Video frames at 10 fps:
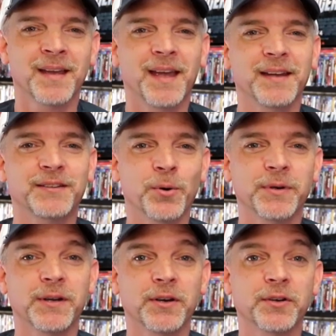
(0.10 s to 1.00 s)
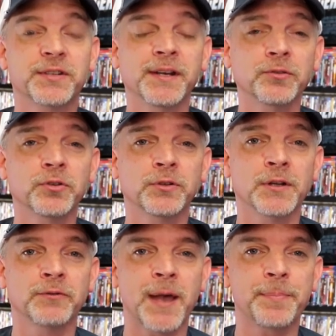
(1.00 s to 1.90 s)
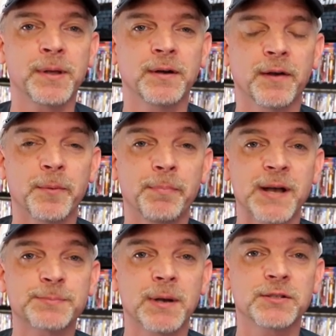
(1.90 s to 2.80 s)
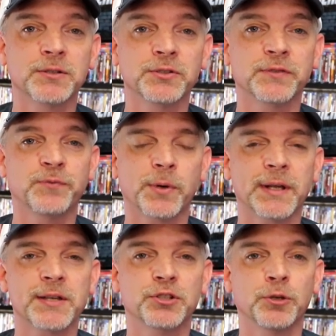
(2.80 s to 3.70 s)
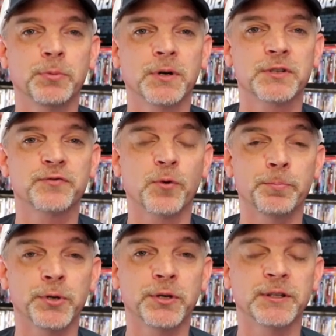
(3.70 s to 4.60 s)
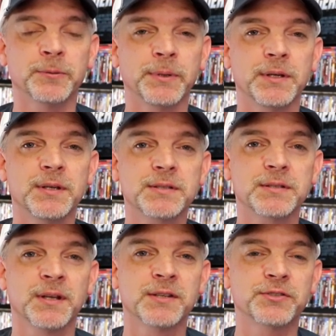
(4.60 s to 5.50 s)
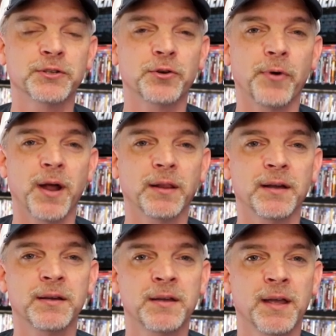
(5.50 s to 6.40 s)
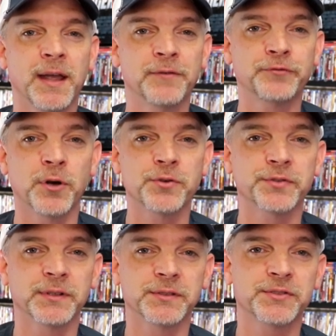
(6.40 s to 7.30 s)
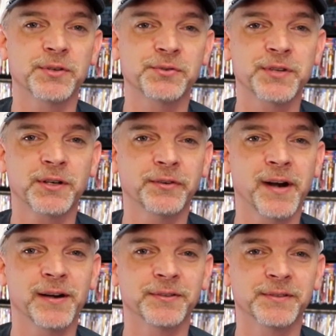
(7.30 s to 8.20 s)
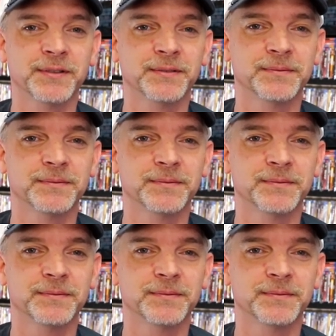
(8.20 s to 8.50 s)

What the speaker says: Hey, Tony here. Today I'm going to do an unwrapping of the Best Buy exclusive 4K steelbooks for Beauty and the Beast, Cinderella, and Frozen. So stick around.